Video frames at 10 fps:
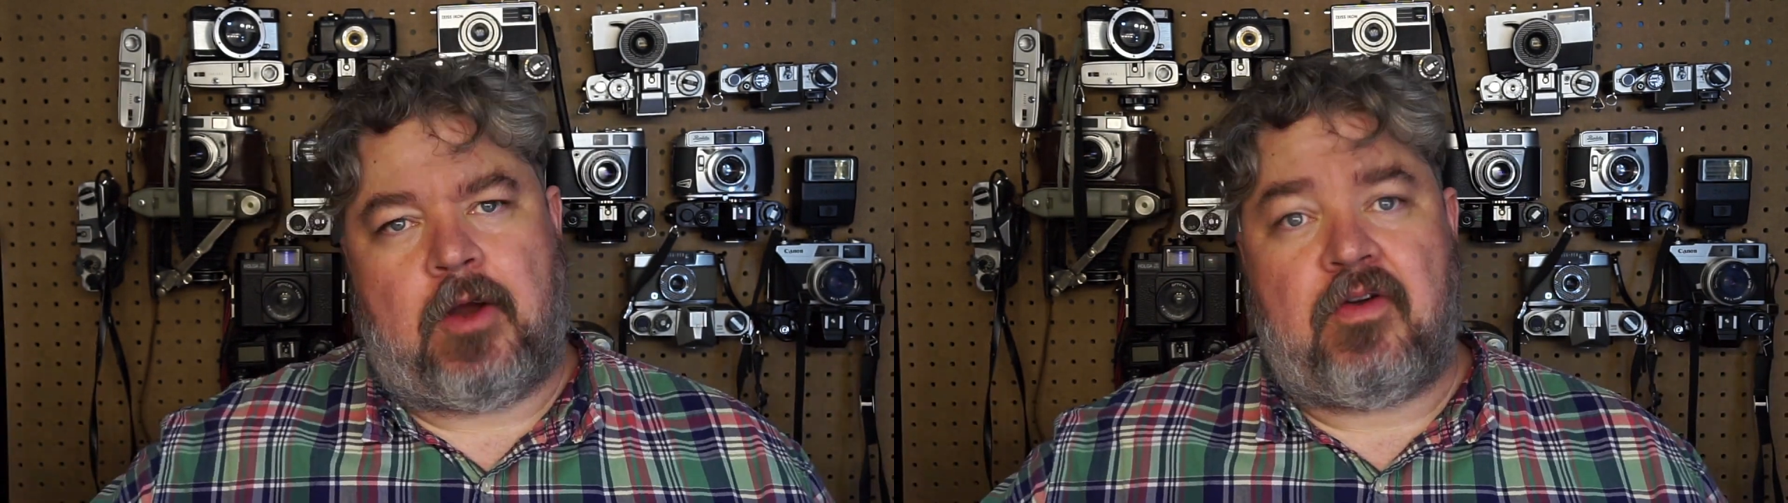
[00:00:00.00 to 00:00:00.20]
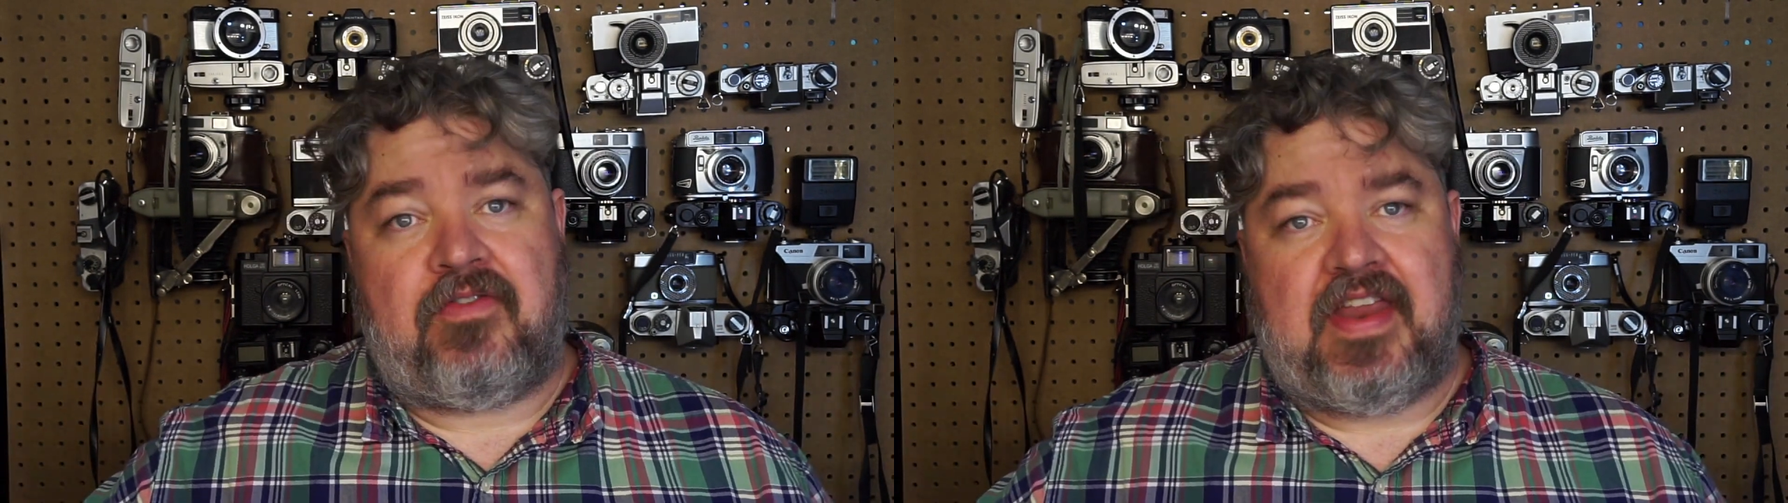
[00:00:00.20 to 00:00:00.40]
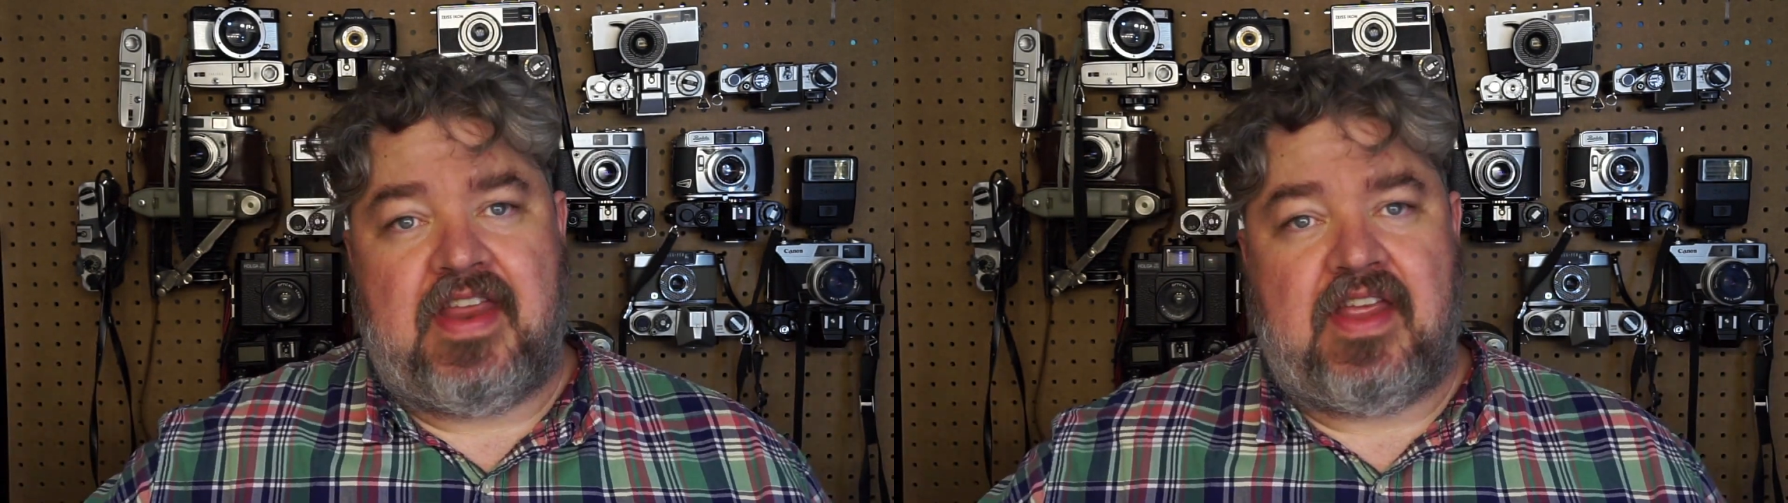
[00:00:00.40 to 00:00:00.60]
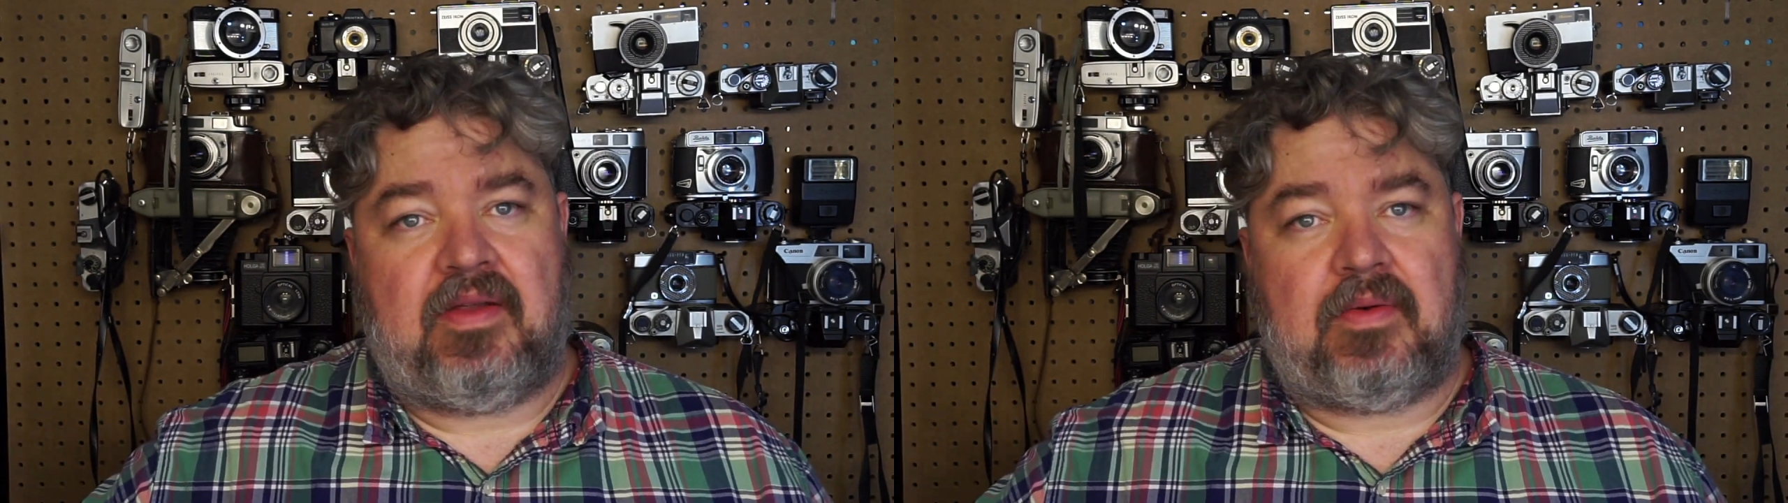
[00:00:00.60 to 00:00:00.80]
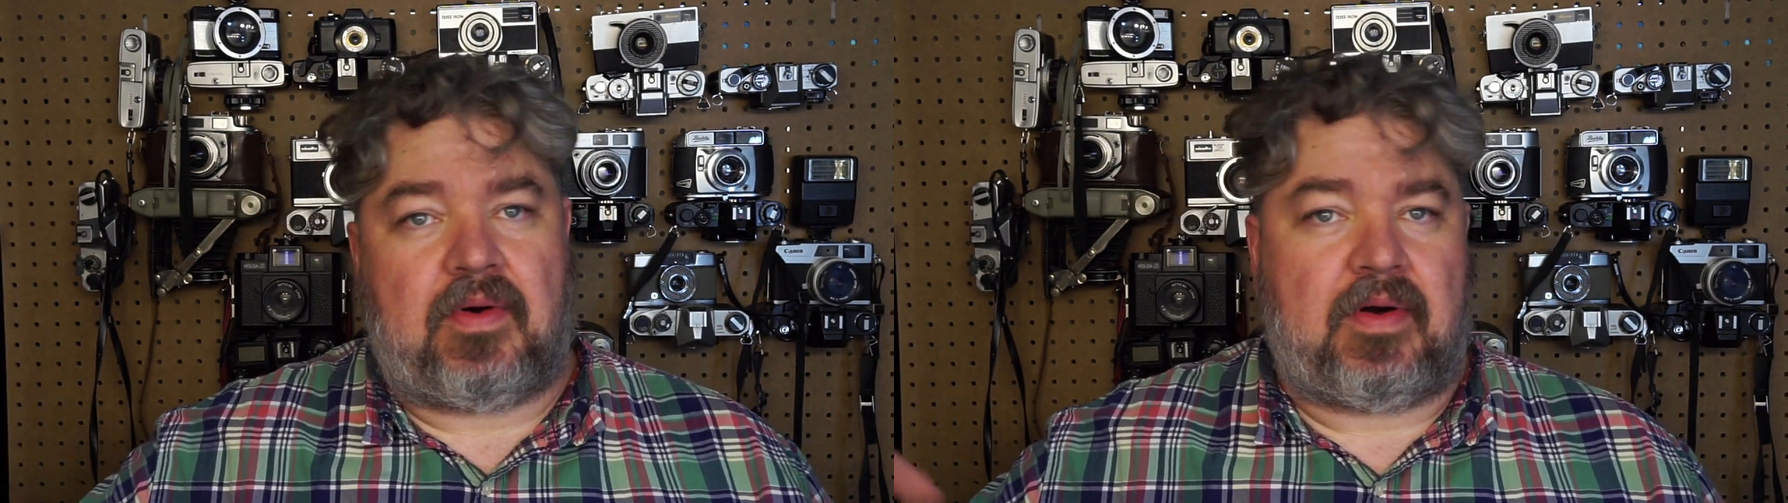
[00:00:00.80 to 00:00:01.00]

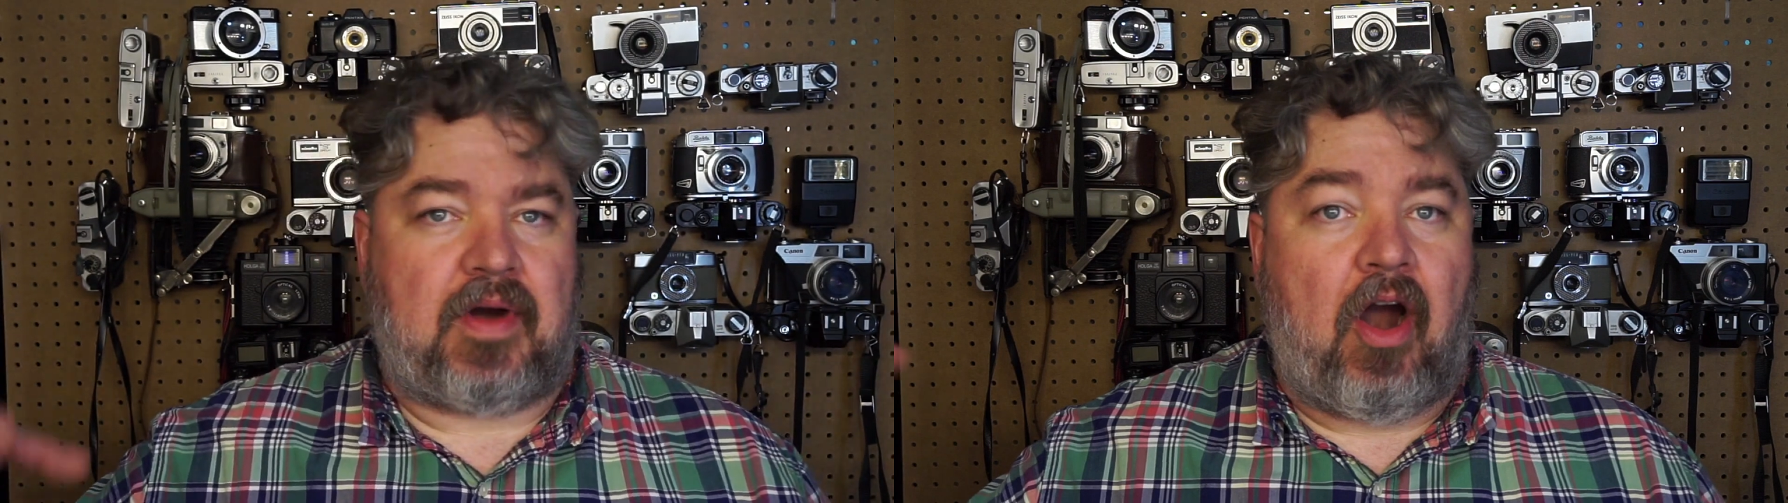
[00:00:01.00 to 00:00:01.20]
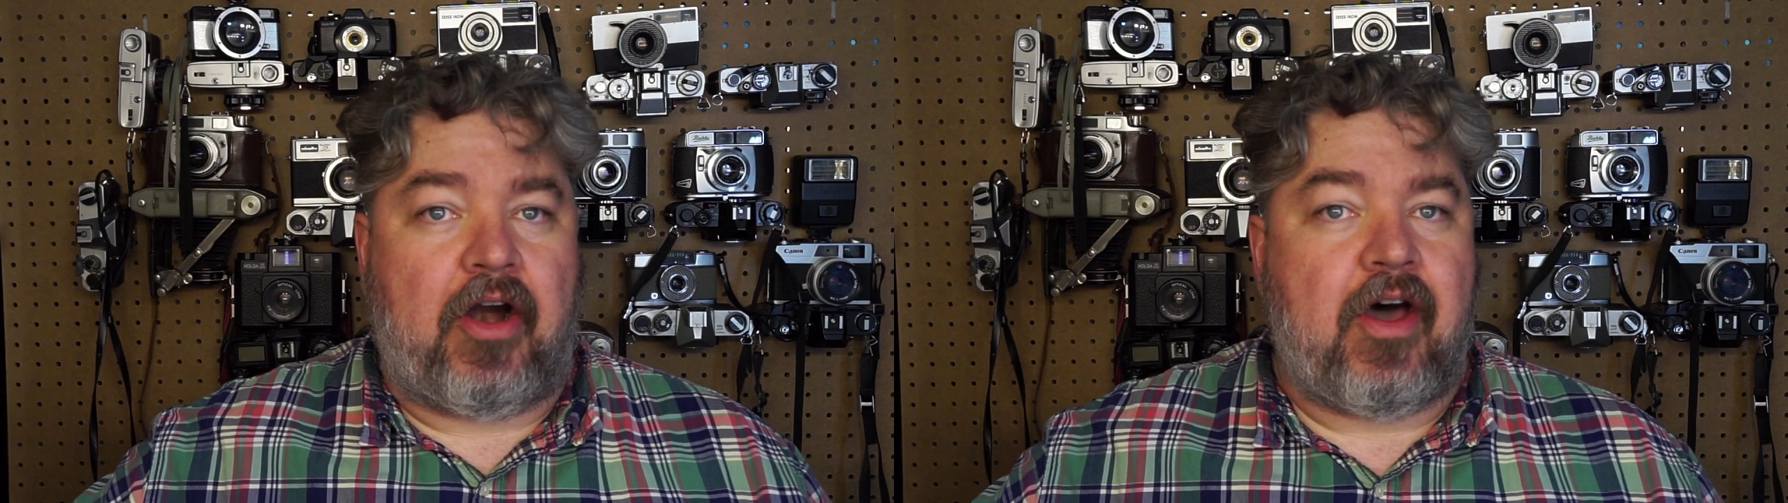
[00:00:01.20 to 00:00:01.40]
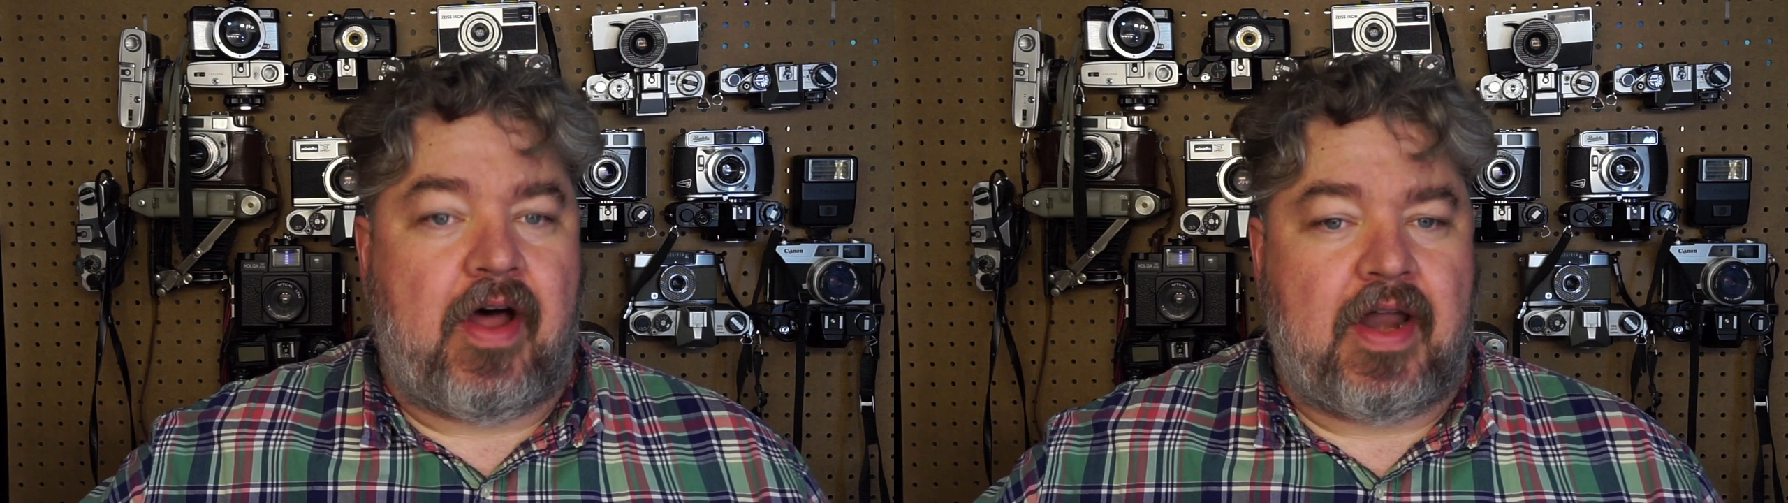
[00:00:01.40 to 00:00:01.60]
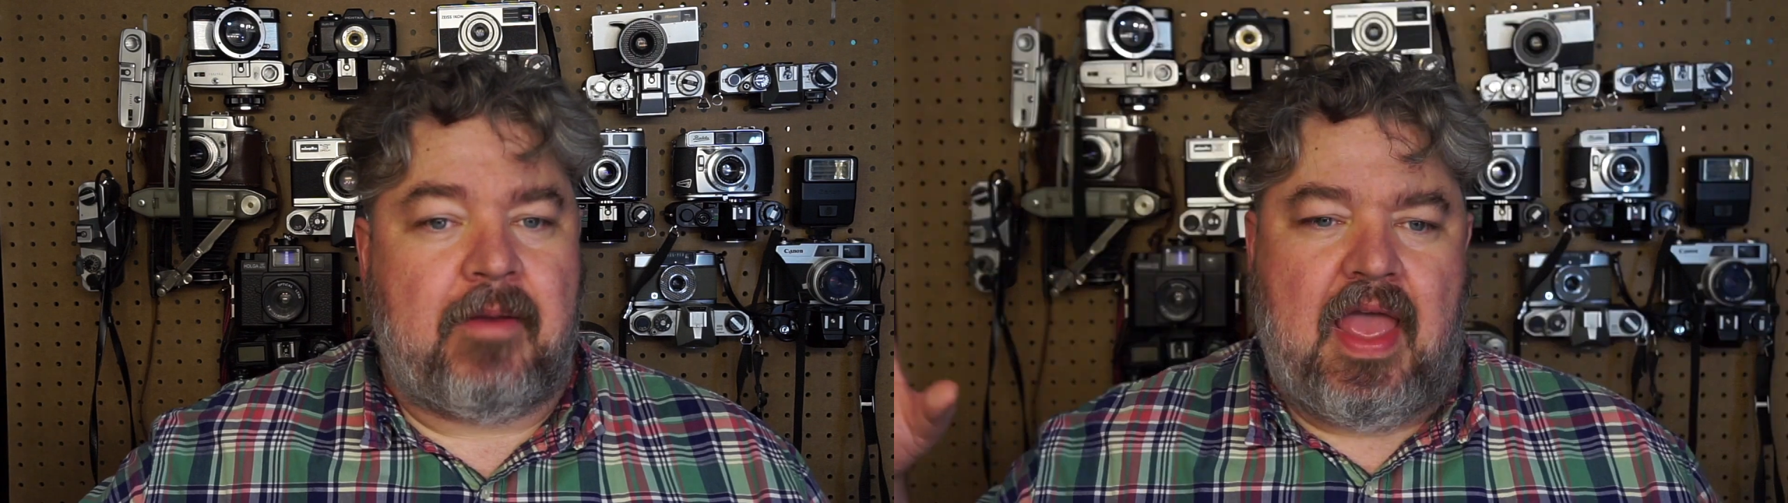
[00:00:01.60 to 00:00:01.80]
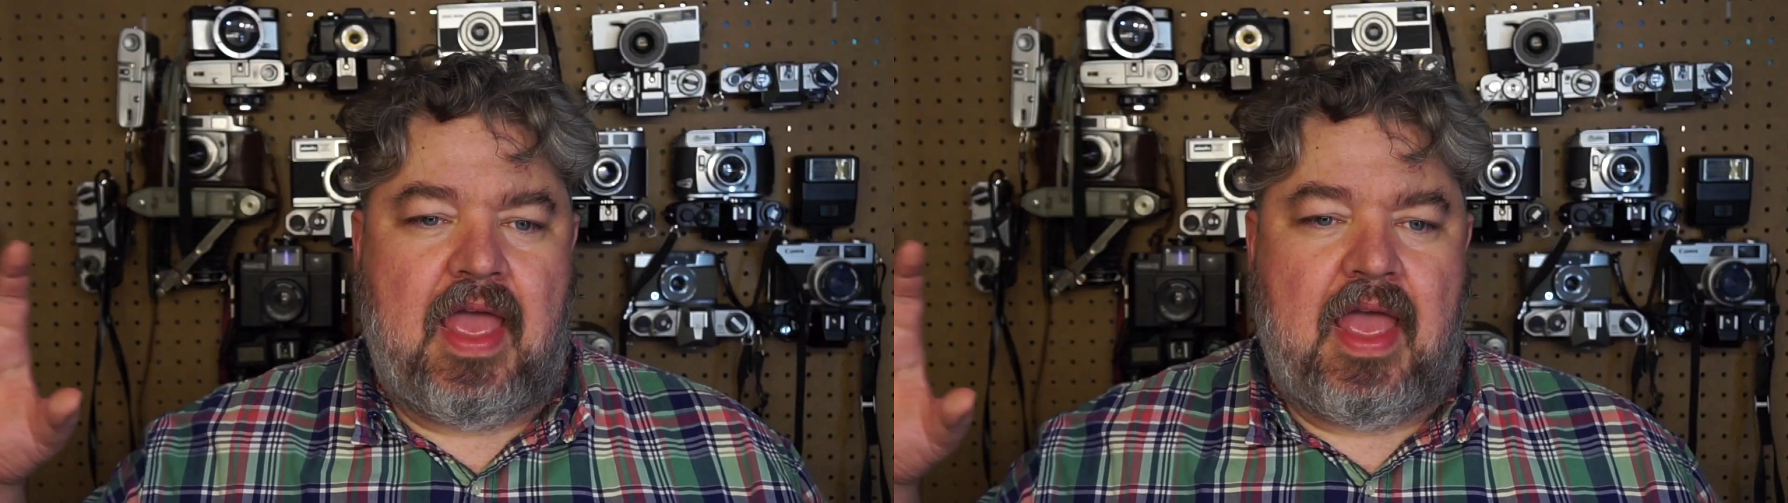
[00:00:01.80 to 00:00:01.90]
graffiti or art on it.